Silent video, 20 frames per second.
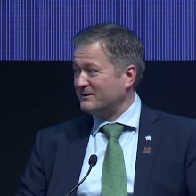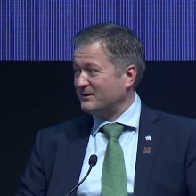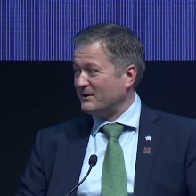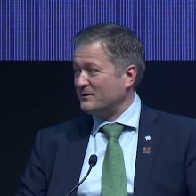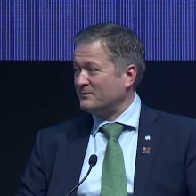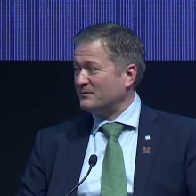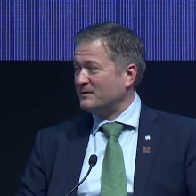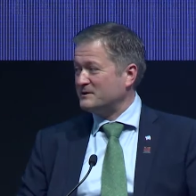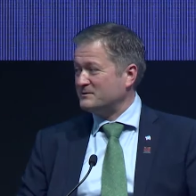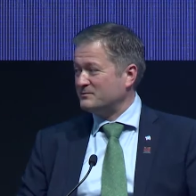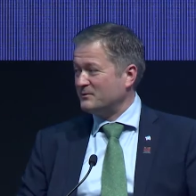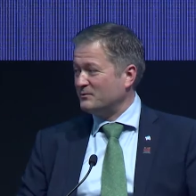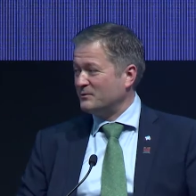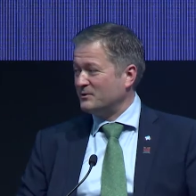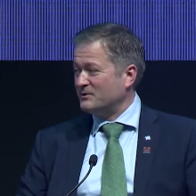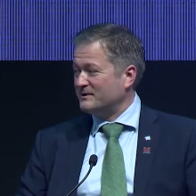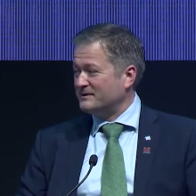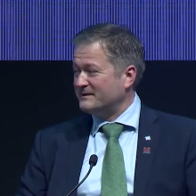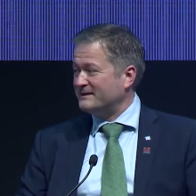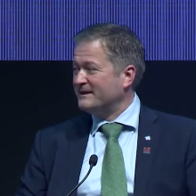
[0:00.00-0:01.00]
Otherwise, we
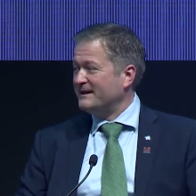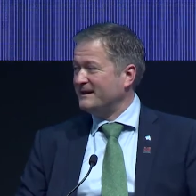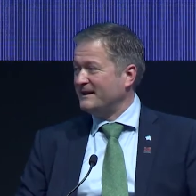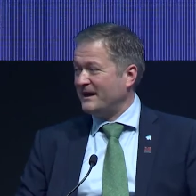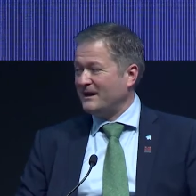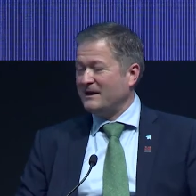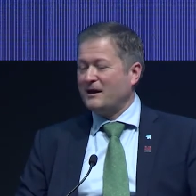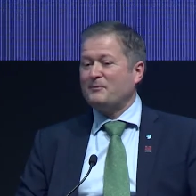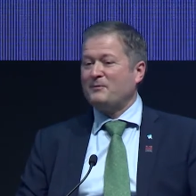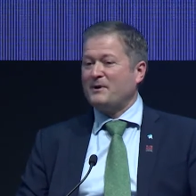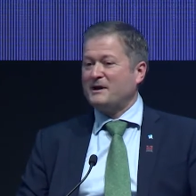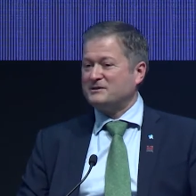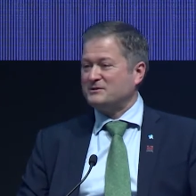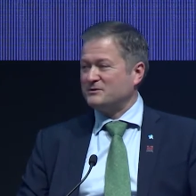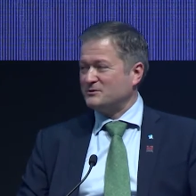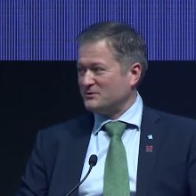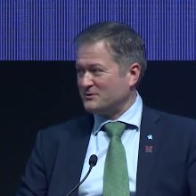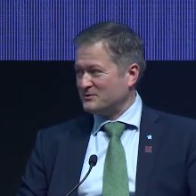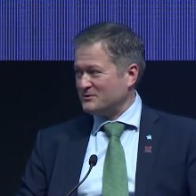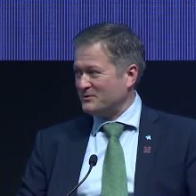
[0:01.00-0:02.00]
wouldn't allow
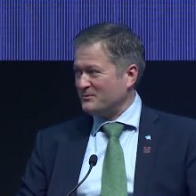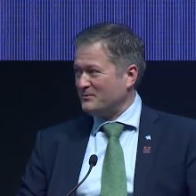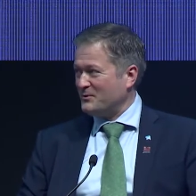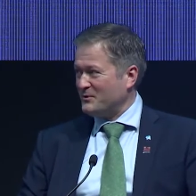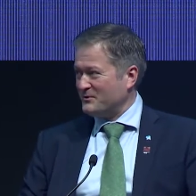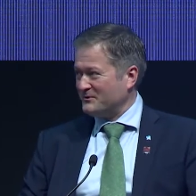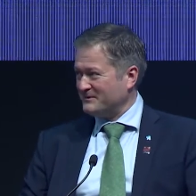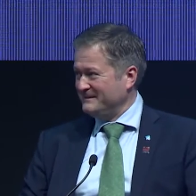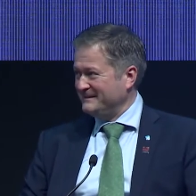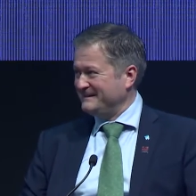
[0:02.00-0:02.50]
passengers on board.